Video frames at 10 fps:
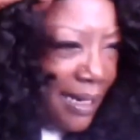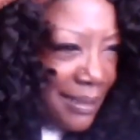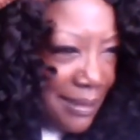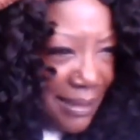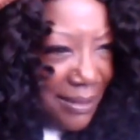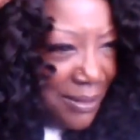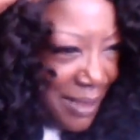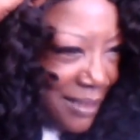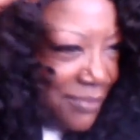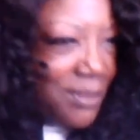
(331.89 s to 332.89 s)
I still
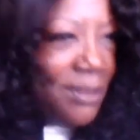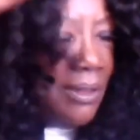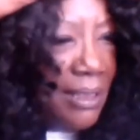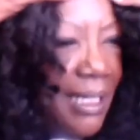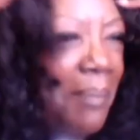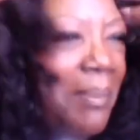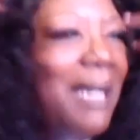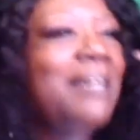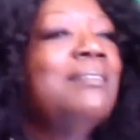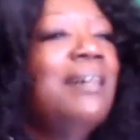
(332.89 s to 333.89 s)
get the feel. No, it's at
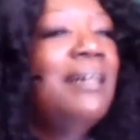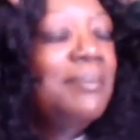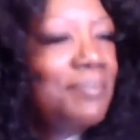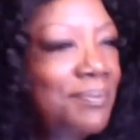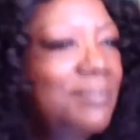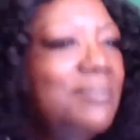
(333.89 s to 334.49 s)
my hairline.